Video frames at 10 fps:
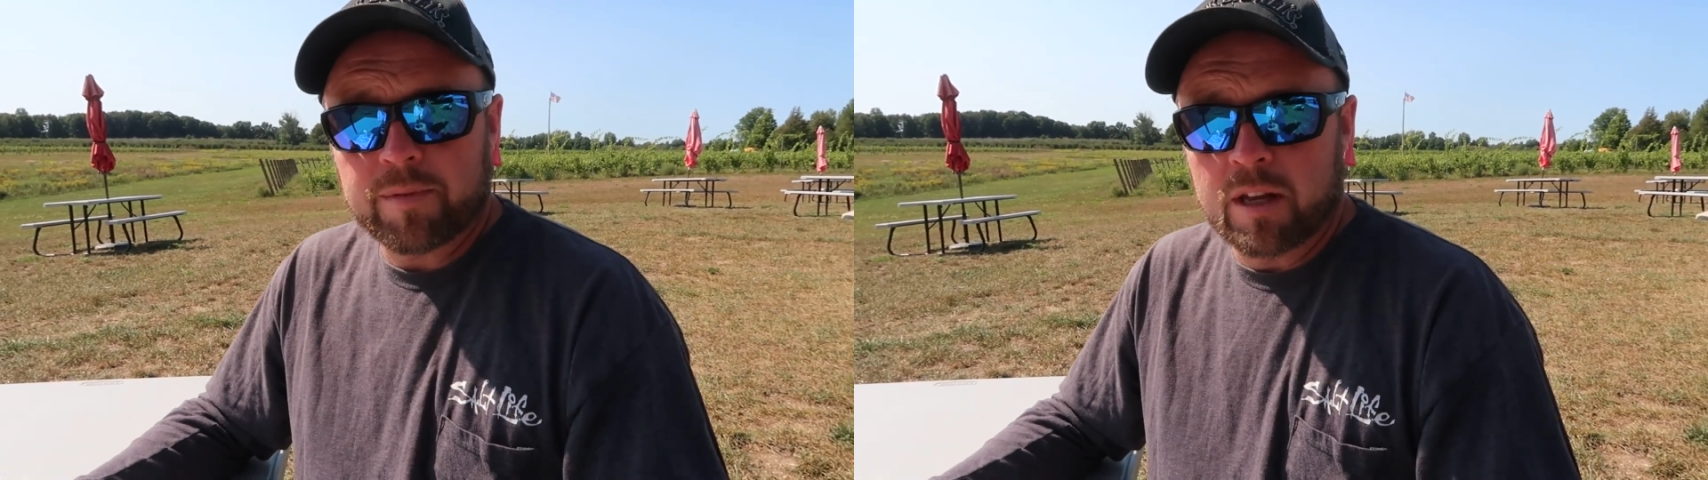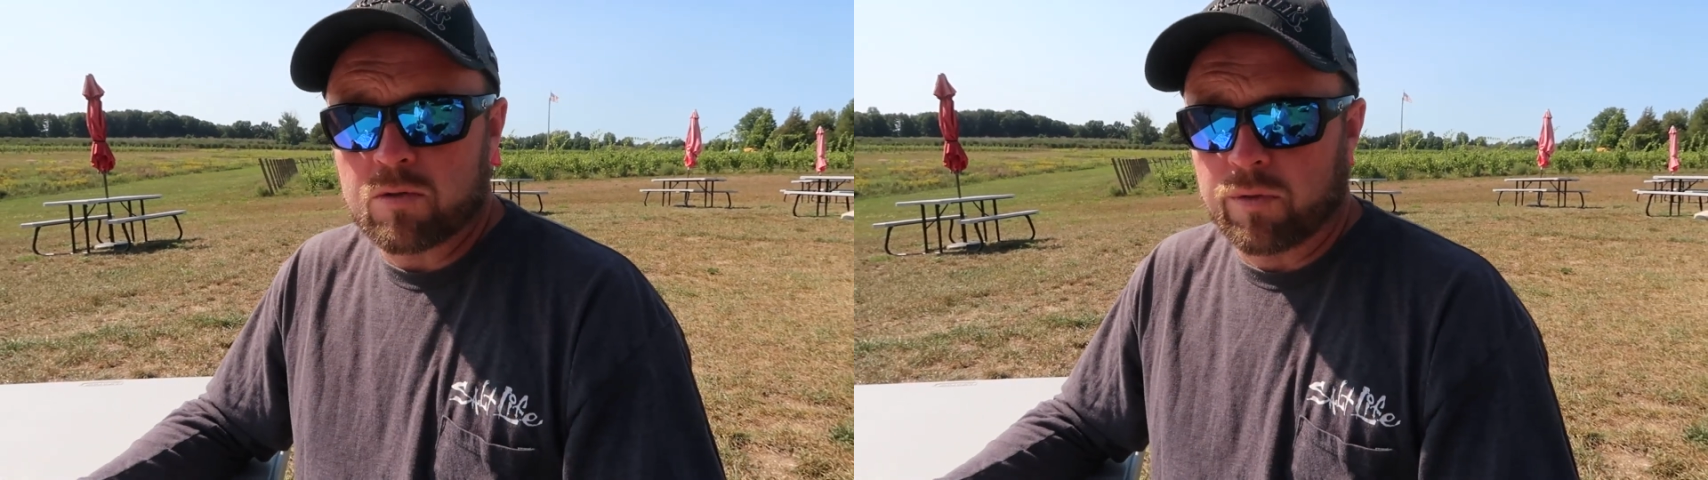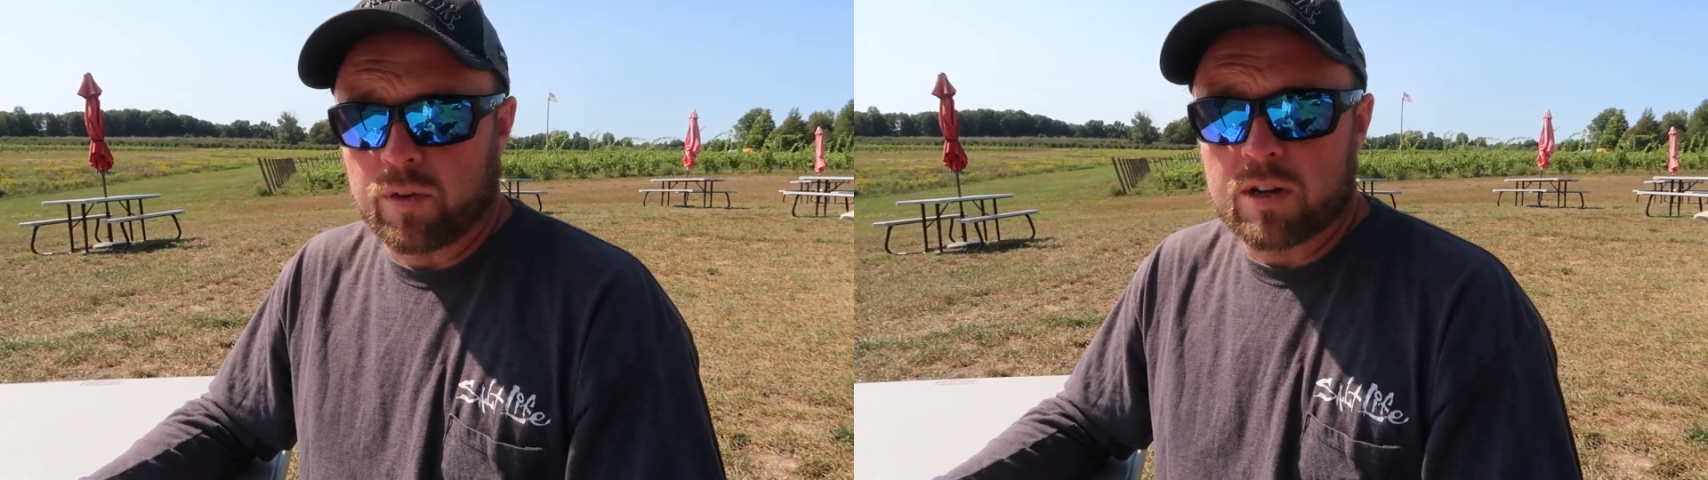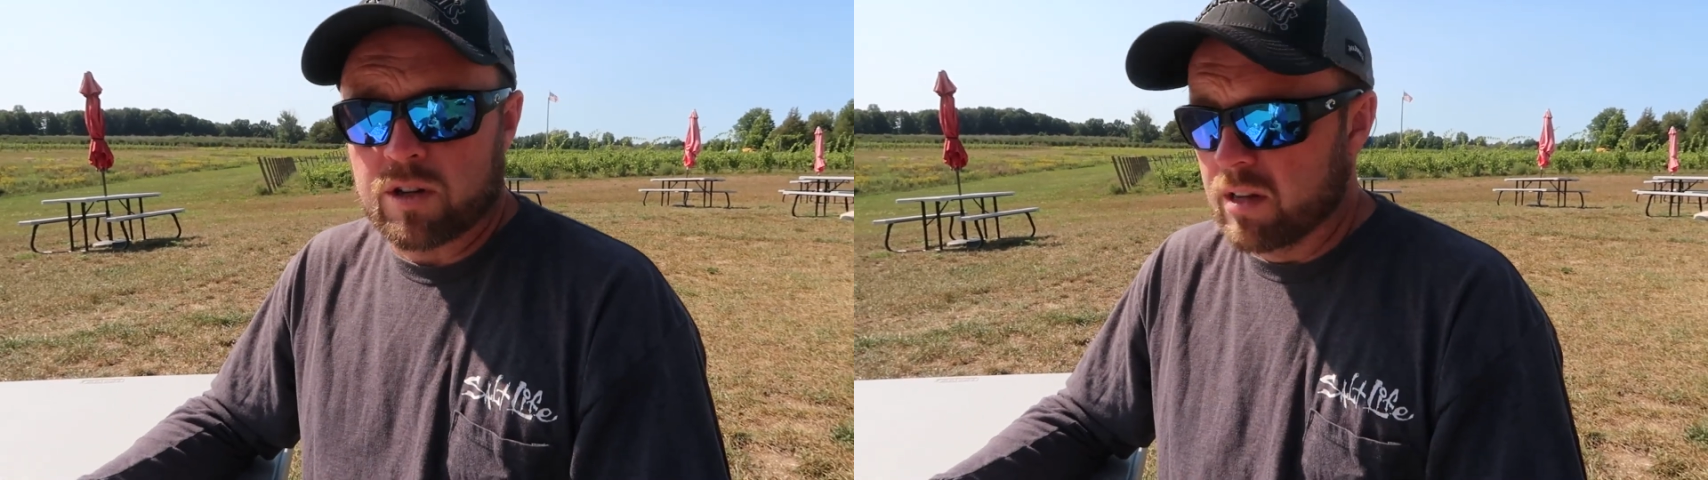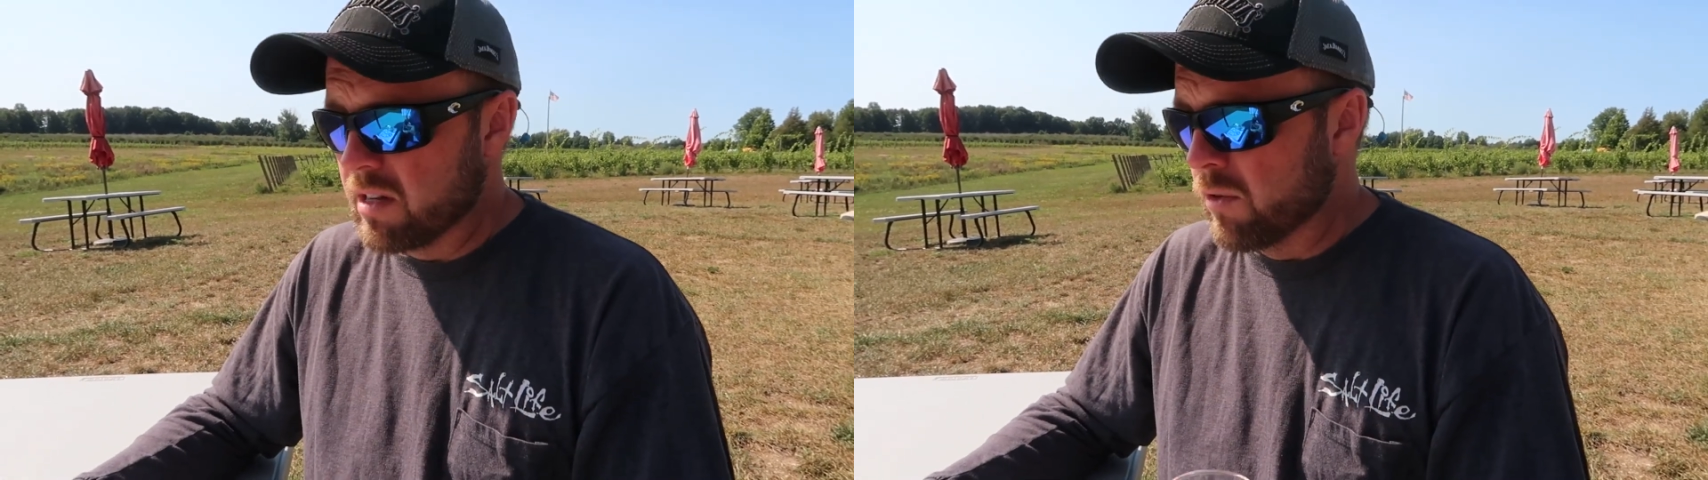It's
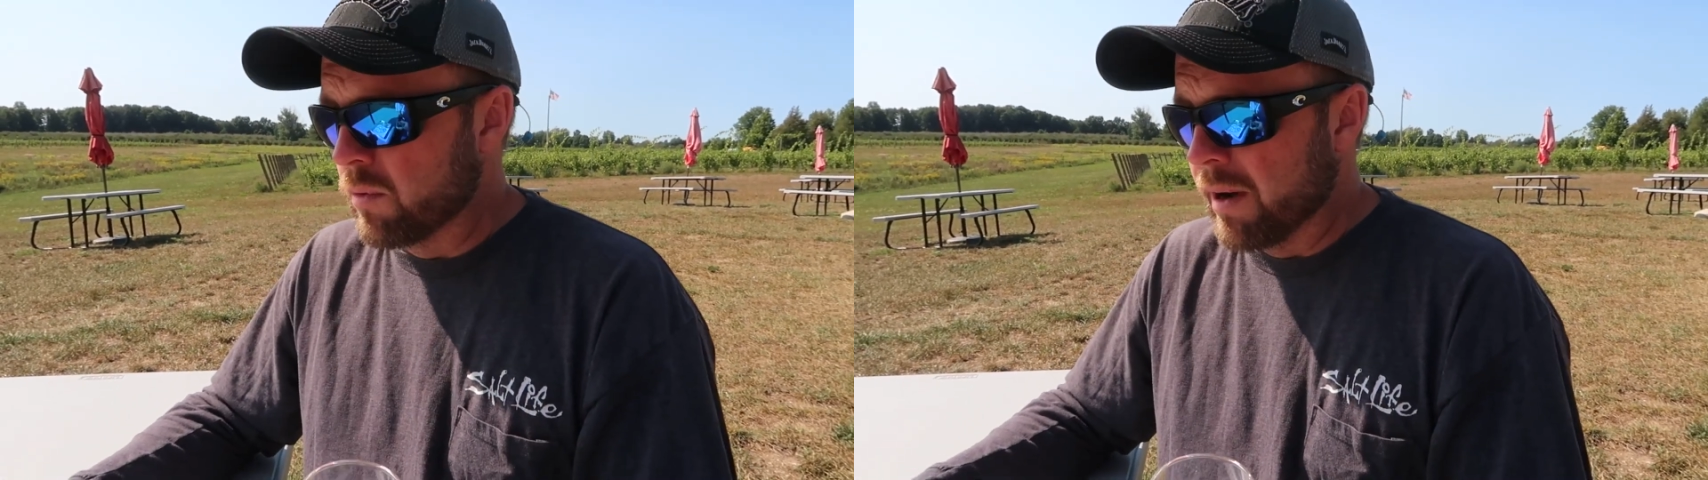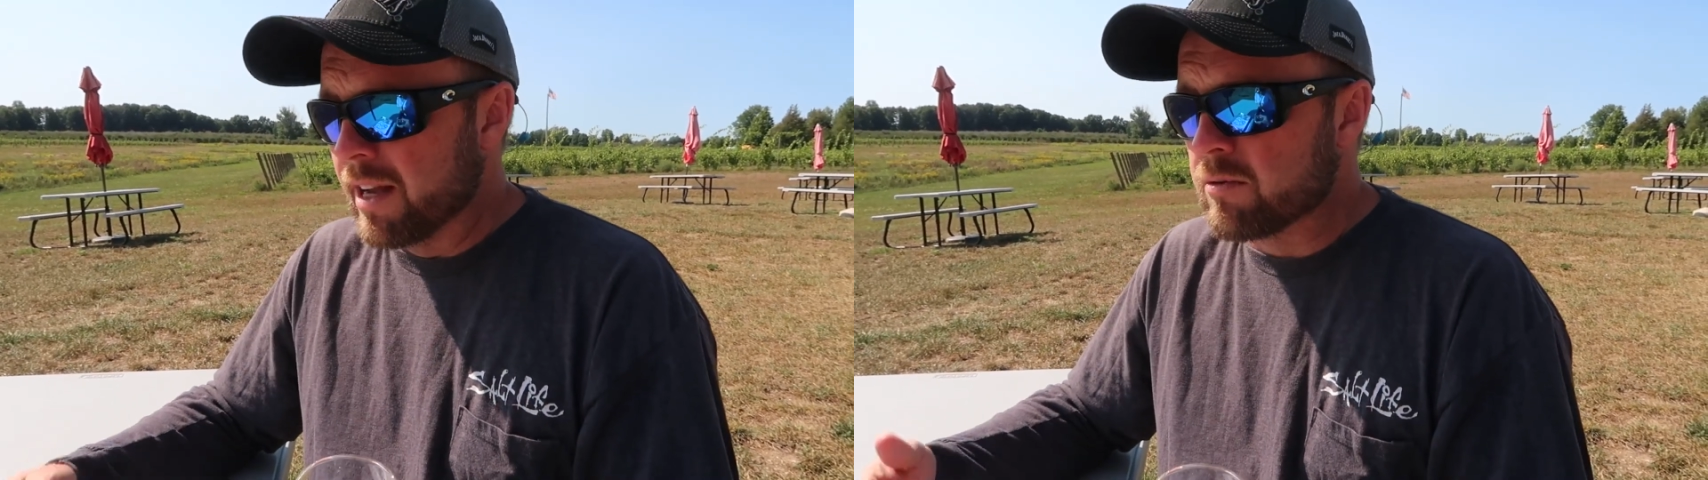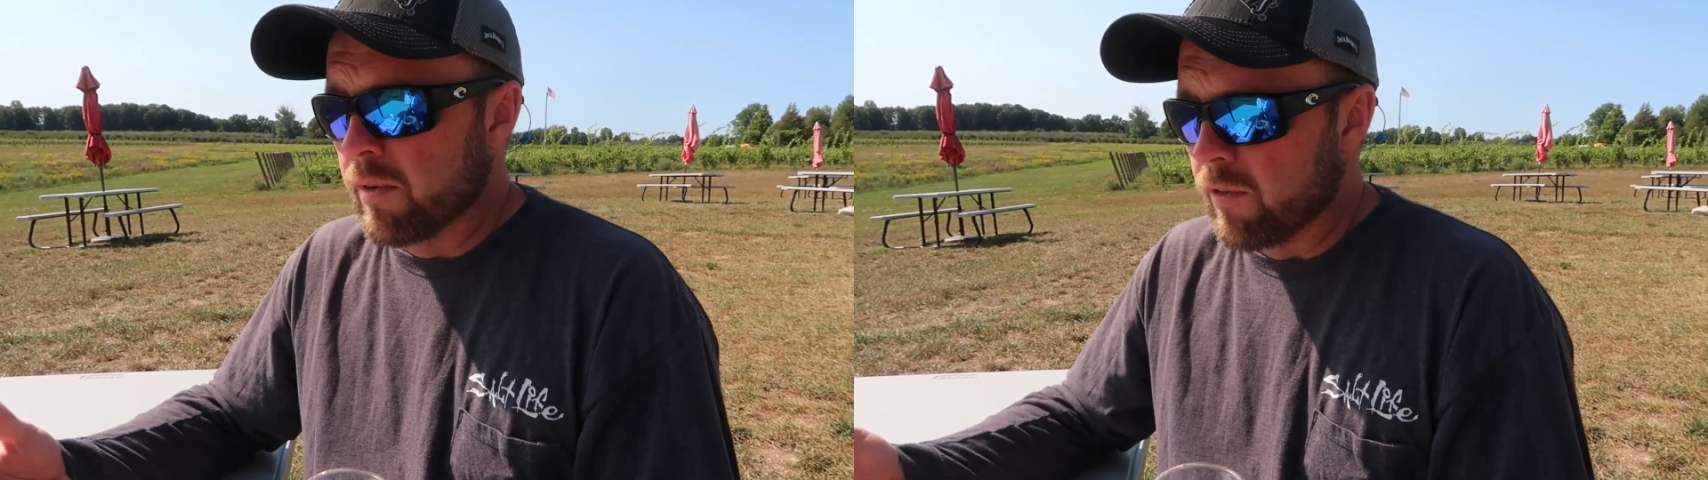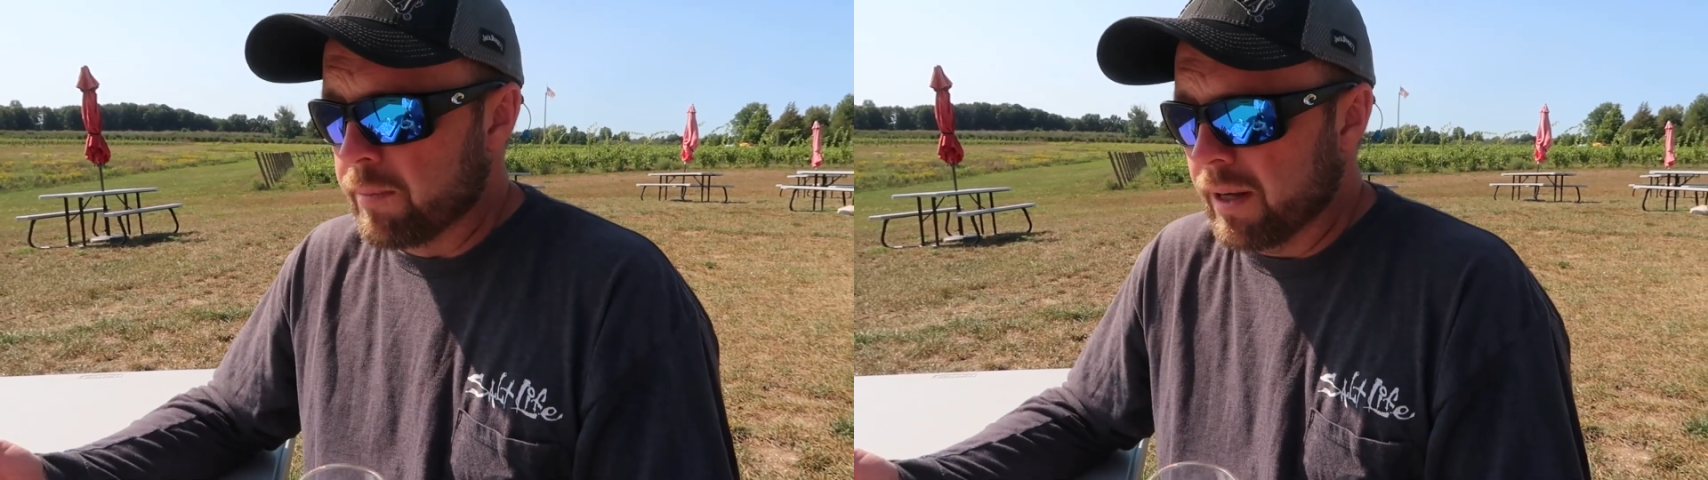refreshing. It, it reminds me of